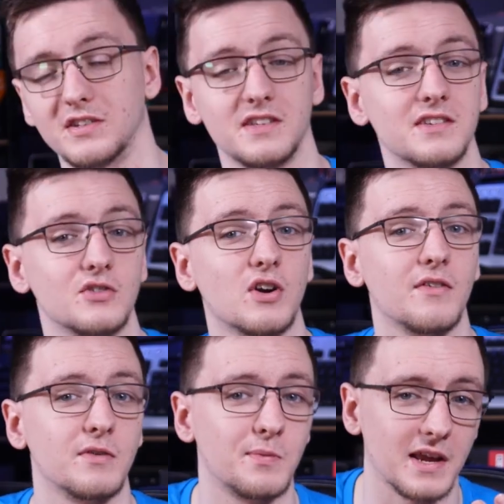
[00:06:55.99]
Is this a
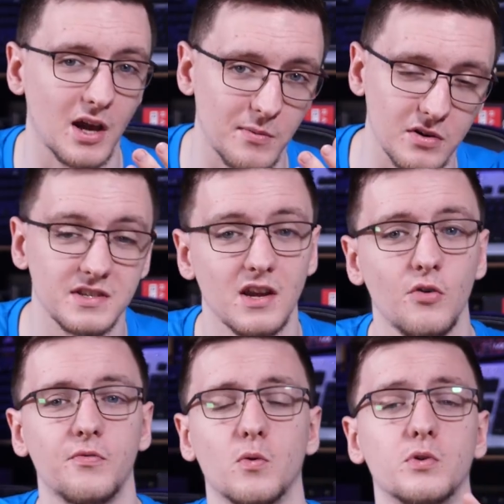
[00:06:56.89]
drive you'd pick up
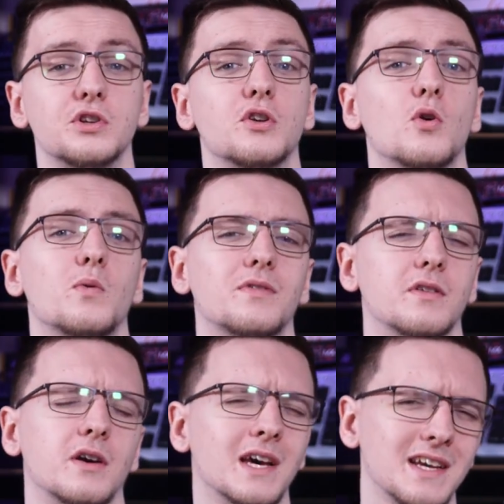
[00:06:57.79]
yourself, or would you go with
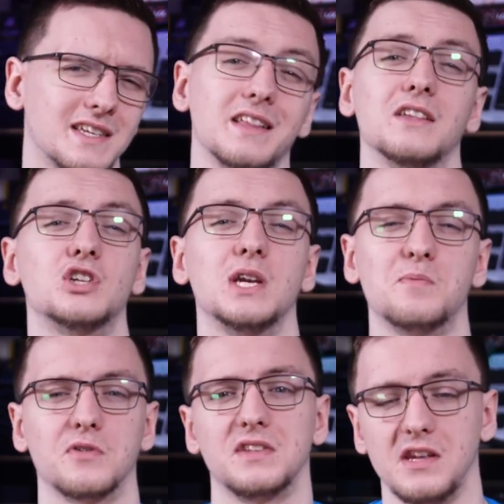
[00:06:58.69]
the slightly
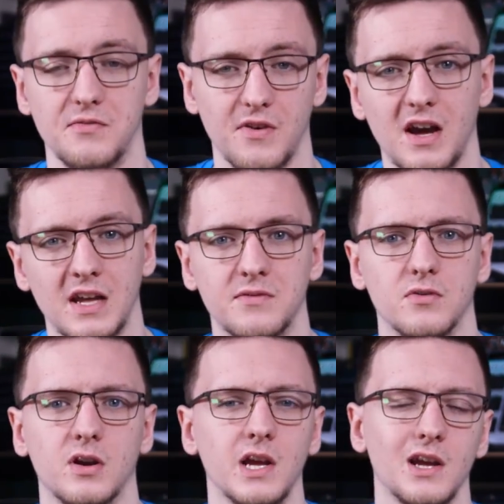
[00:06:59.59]
cheaper T5,
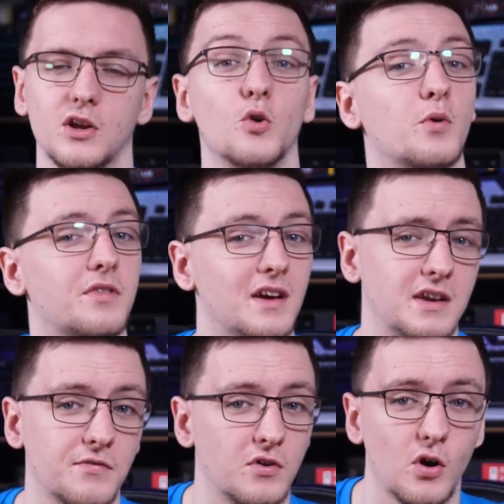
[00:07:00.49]
or go with a
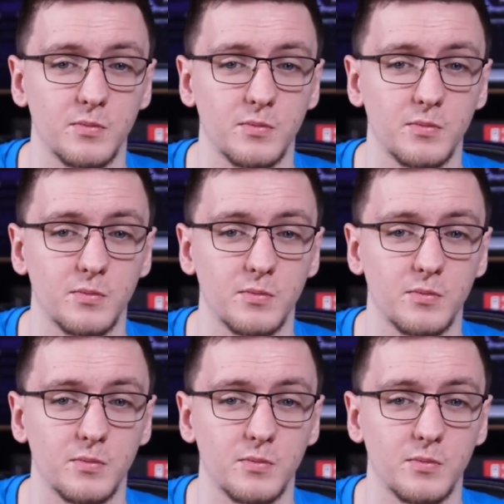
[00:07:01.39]
different